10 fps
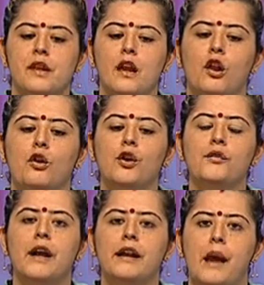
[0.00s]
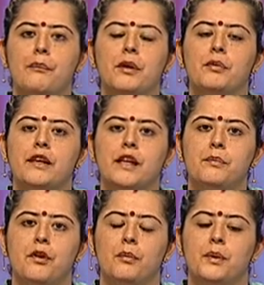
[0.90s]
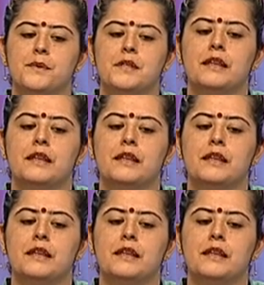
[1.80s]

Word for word: A lot of adaptability problems,